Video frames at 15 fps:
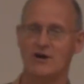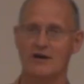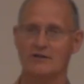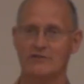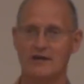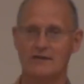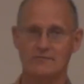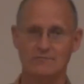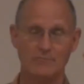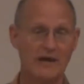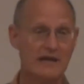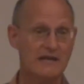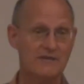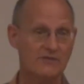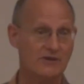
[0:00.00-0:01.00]
talk that
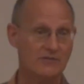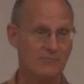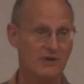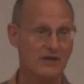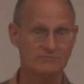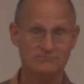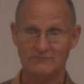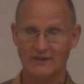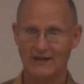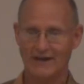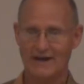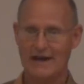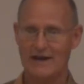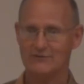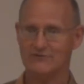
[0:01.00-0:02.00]
might even have been
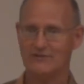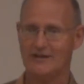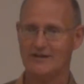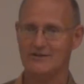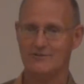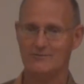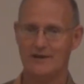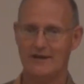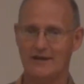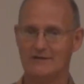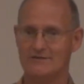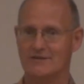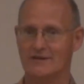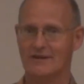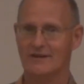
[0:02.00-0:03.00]
outside of your
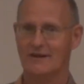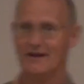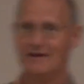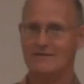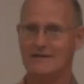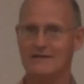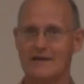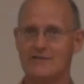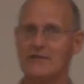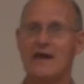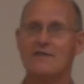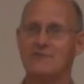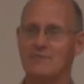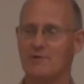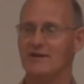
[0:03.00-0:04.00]
range. I think
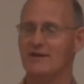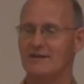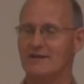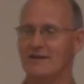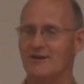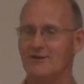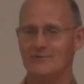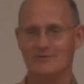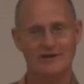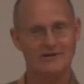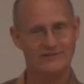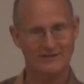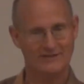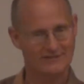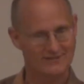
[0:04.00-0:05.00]
everybody in here,
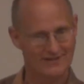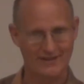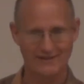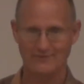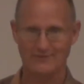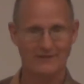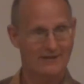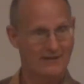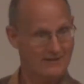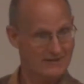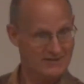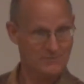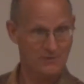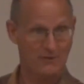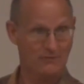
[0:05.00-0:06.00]
nothing tonight in
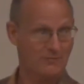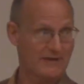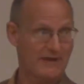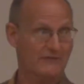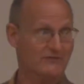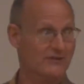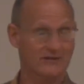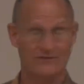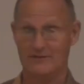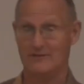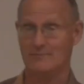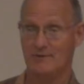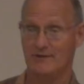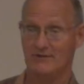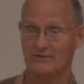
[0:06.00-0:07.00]
this part will be outside of
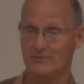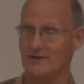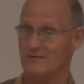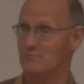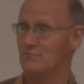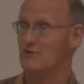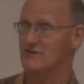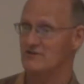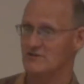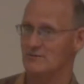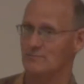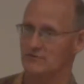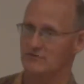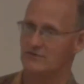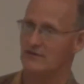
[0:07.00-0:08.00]
anybody's range. Pretty
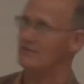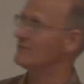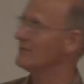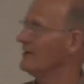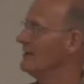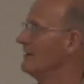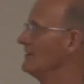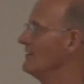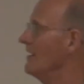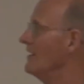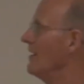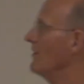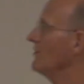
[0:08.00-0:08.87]
simple stuff. Not